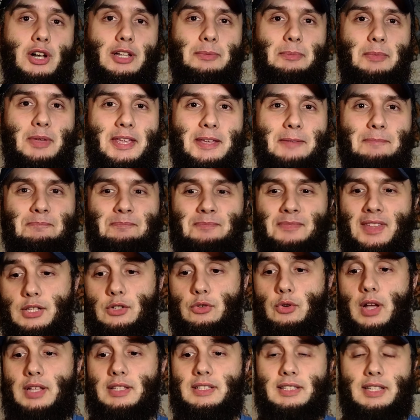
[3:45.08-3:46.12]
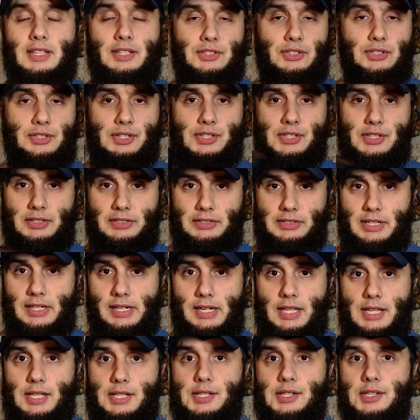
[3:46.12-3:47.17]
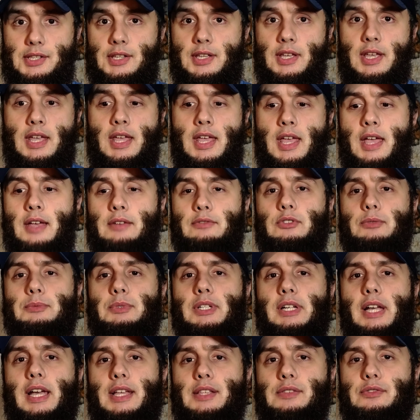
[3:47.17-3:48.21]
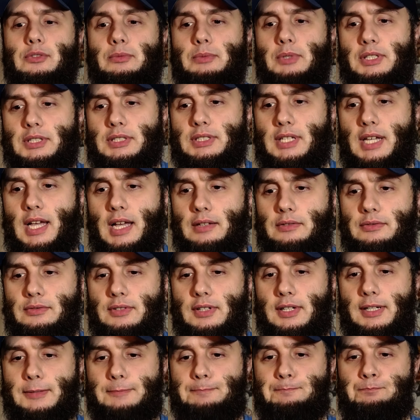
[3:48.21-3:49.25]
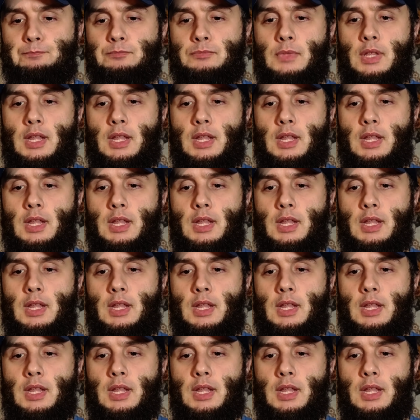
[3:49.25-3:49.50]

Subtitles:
on me. It's quite an interesting release from the guys from Lattafa.